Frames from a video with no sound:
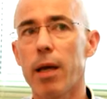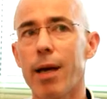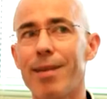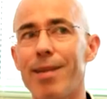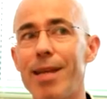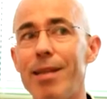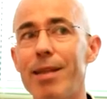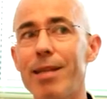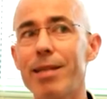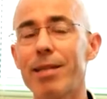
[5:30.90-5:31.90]
And in
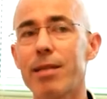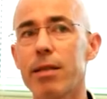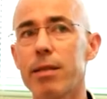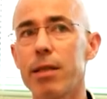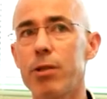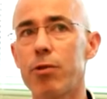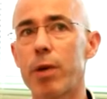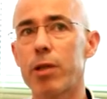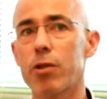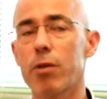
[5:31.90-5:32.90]
this
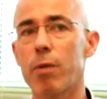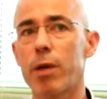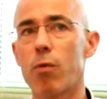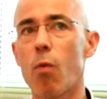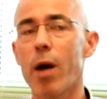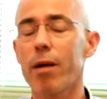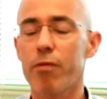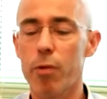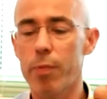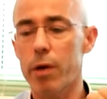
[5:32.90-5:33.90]
situation, when one of
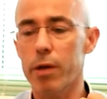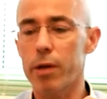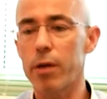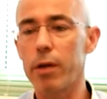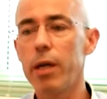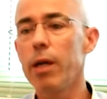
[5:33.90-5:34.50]
the partner